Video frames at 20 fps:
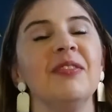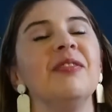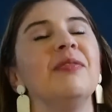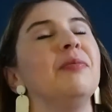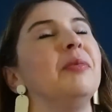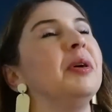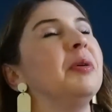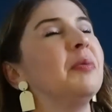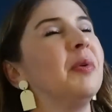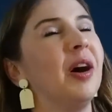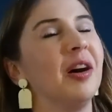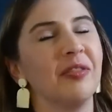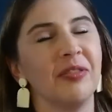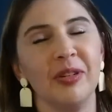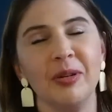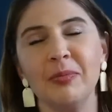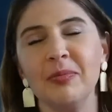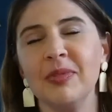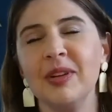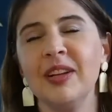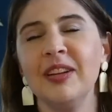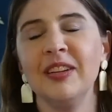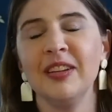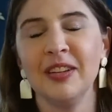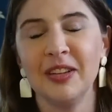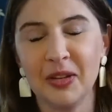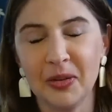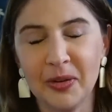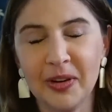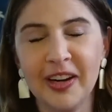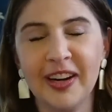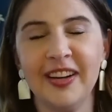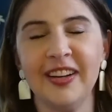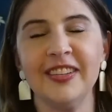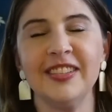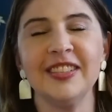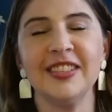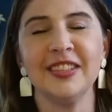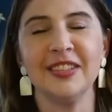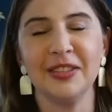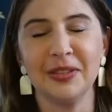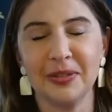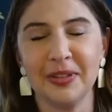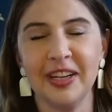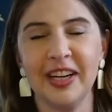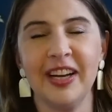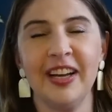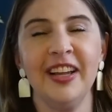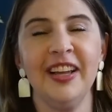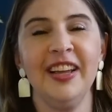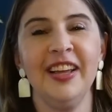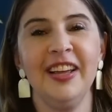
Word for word: we walk from glory unto glory